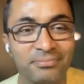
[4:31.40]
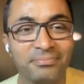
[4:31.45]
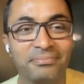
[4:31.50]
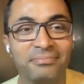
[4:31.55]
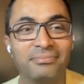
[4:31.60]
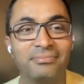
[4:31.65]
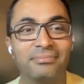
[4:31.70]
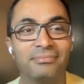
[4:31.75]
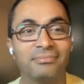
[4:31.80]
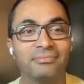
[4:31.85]

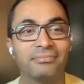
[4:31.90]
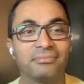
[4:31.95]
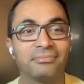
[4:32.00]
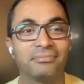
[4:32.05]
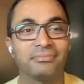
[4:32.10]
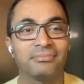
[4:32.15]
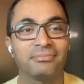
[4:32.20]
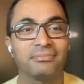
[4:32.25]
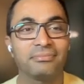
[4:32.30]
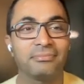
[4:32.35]

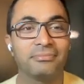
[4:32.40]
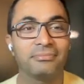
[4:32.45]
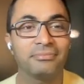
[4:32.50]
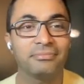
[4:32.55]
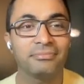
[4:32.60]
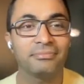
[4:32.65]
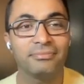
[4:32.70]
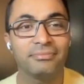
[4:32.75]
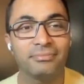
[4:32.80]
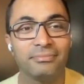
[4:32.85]

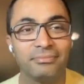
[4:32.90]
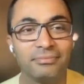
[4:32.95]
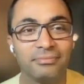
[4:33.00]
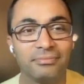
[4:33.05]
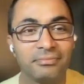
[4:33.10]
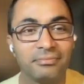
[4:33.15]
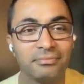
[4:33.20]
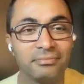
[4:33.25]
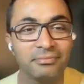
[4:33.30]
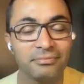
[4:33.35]

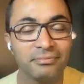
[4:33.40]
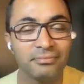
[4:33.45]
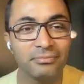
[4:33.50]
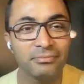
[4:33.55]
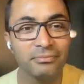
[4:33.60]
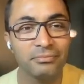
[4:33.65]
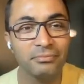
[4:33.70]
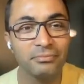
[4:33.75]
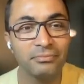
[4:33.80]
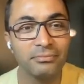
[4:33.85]

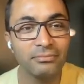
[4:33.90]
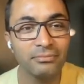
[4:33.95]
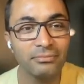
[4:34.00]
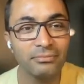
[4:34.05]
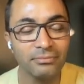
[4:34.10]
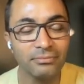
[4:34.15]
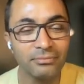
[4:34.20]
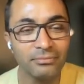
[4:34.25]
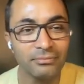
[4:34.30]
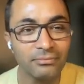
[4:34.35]

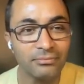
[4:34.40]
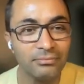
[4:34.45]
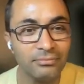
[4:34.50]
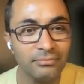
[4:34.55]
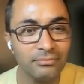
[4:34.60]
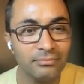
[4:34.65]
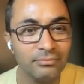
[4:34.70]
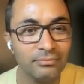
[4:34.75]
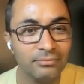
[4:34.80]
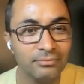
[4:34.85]

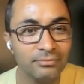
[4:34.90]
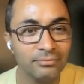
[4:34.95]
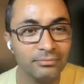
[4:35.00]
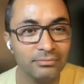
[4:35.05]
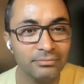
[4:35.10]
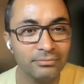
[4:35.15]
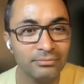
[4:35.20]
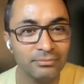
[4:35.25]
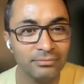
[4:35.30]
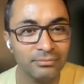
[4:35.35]

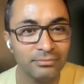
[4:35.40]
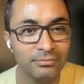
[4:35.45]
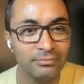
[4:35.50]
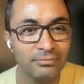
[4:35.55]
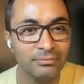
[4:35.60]
The person shown says nothing.